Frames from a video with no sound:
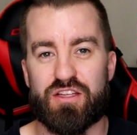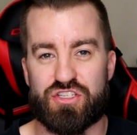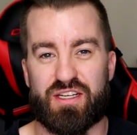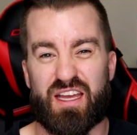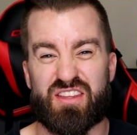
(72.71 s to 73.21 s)

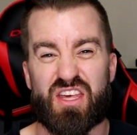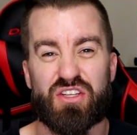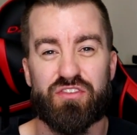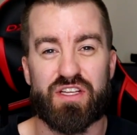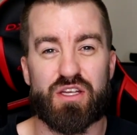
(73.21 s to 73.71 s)
check out the
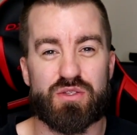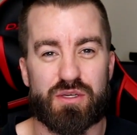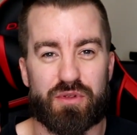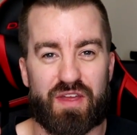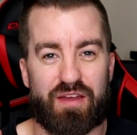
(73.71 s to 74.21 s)
other videos
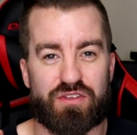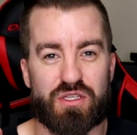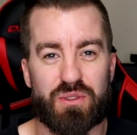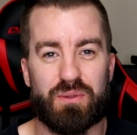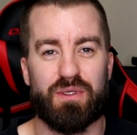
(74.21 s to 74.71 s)
that we've had
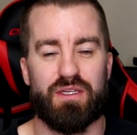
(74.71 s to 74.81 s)
too,